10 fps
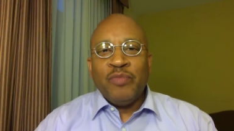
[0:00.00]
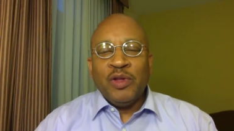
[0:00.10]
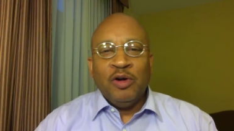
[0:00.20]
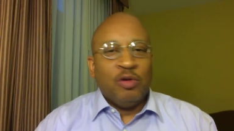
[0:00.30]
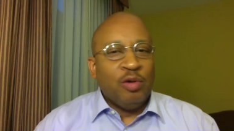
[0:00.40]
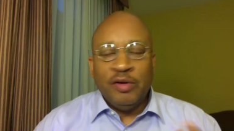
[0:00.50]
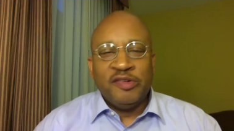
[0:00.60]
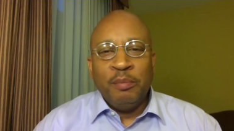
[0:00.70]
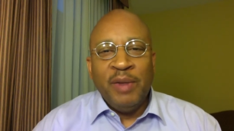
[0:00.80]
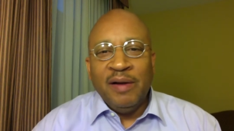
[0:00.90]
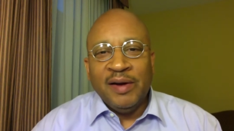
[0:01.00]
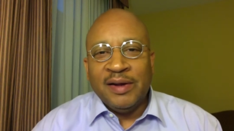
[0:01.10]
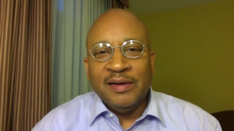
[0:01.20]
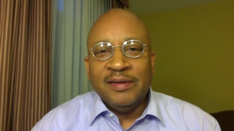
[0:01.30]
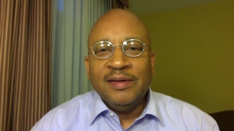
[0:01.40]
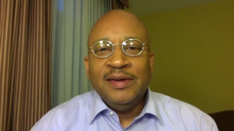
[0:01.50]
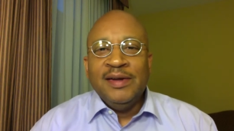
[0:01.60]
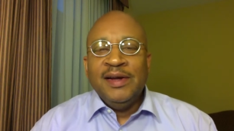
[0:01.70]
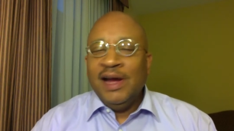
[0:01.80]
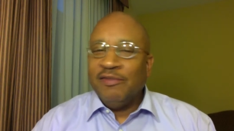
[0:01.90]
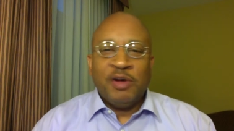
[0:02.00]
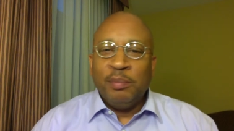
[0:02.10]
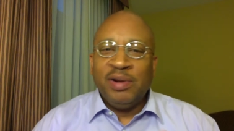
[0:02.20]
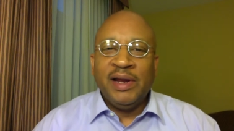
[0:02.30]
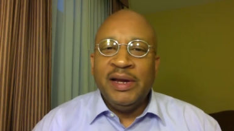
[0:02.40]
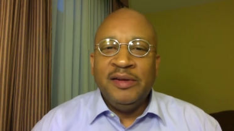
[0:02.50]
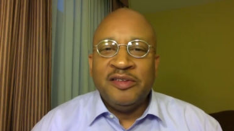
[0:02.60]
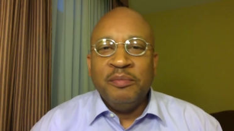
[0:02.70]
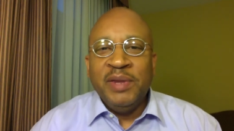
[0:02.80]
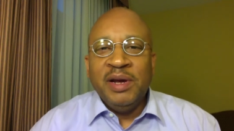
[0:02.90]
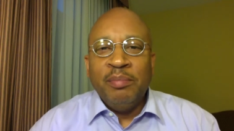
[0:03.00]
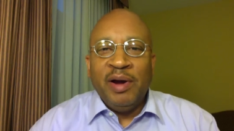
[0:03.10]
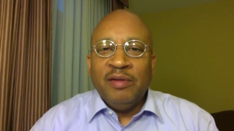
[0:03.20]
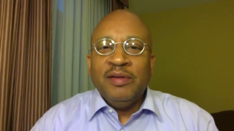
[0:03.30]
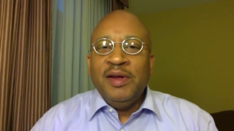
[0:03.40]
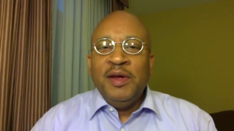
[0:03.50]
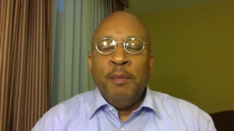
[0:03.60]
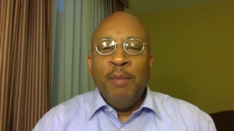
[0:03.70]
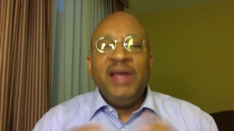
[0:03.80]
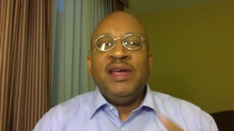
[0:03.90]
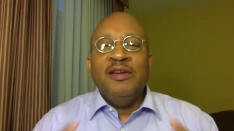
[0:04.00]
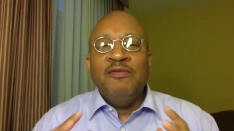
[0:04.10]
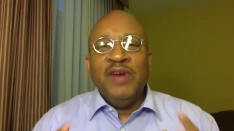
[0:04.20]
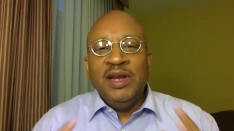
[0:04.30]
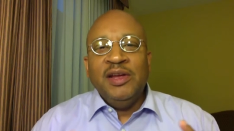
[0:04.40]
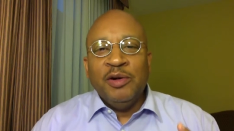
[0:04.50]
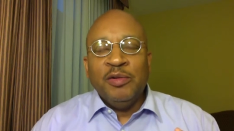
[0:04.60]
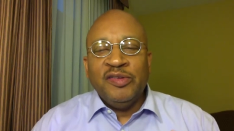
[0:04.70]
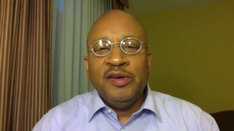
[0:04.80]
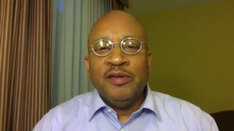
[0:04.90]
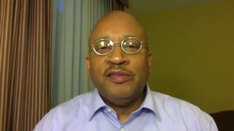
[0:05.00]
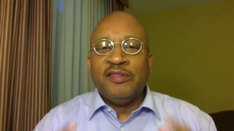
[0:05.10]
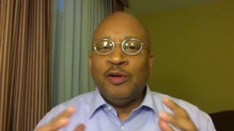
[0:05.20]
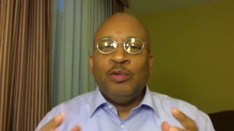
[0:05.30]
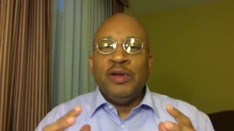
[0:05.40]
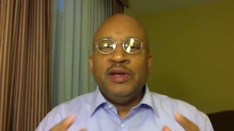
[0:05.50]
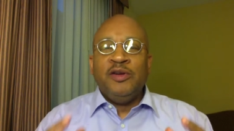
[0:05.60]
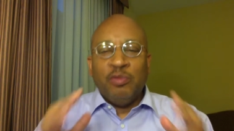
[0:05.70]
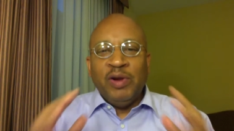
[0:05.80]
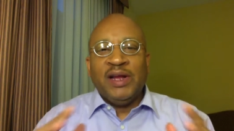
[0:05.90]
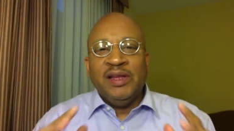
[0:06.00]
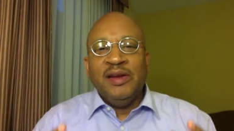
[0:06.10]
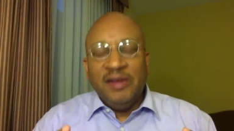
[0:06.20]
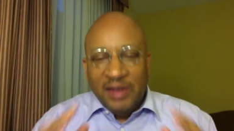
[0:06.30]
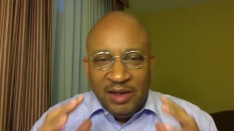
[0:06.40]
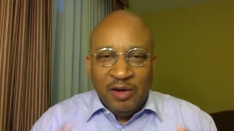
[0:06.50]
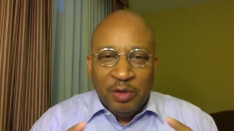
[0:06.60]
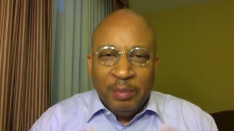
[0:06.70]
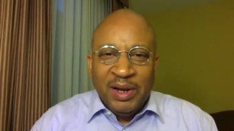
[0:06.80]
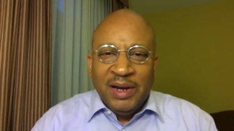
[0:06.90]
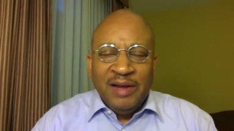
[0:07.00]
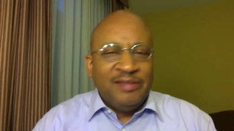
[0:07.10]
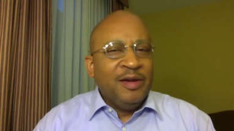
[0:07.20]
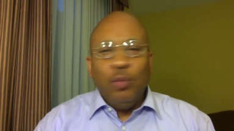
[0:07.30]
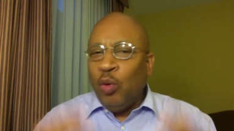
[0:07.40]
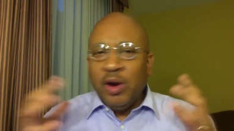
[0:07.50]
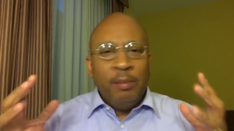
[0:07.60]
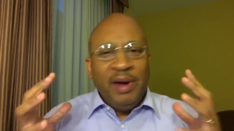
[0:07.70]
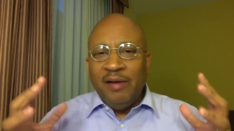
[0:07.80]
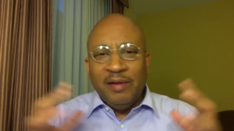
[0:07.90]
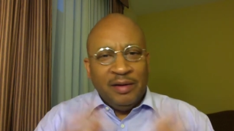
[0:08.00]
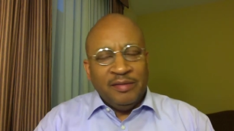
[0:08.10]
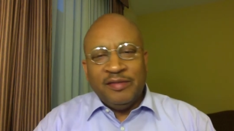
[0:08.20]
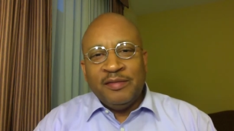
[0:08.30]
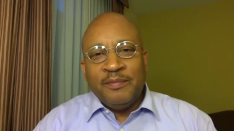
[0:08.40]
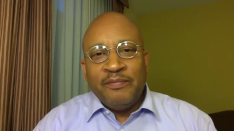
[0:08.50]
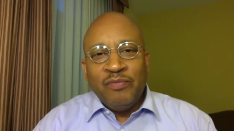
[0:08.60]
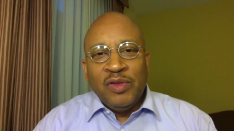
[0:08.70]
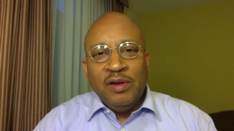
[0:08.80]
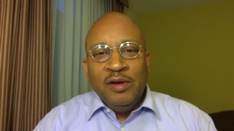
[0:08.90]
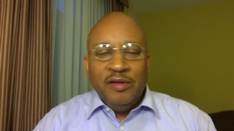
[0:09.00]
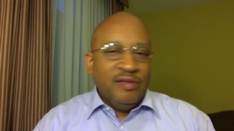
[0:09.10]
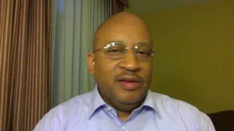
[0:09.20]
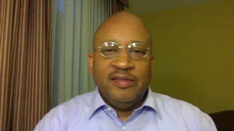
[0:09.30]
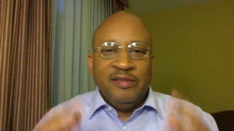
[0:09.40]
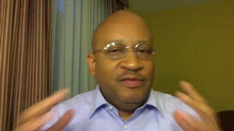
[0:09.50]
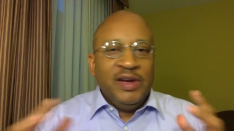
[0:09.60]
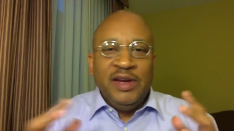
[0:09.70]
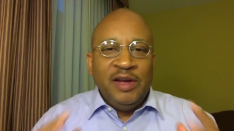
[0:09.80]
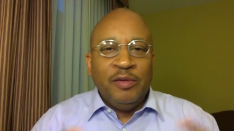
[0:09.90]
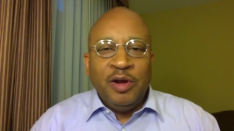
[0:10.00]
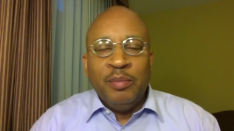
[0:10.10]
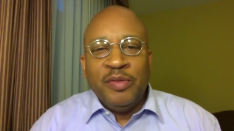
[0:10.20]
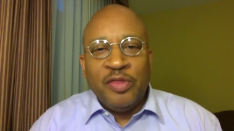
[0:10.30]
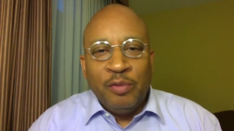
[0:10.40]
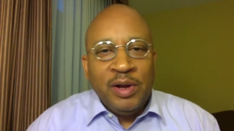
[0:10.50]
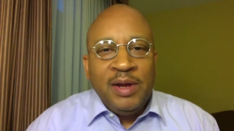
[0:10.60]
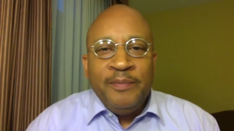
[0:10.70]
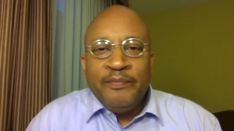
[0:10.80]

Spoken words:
across America have complained to me about making videos that are solely directed at the young men. They said, what about us? So this is video number 3.